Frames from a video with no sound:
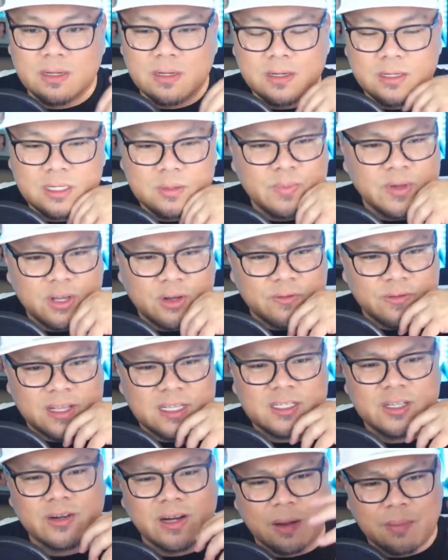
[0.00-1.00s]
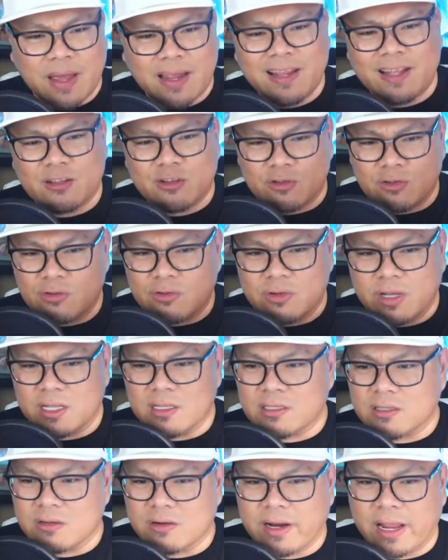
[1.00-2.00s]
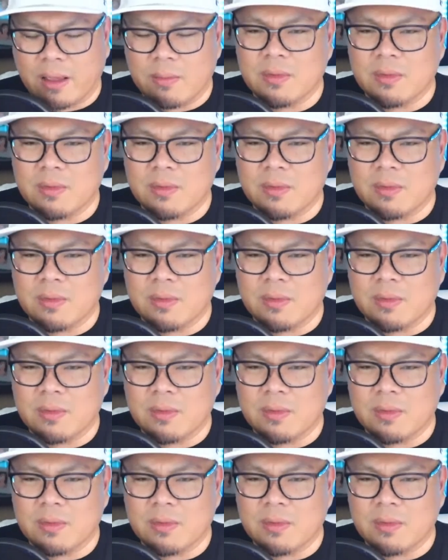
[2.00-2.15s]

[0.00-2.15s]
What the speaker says: Speaking of Instagram, I need to do Instagram.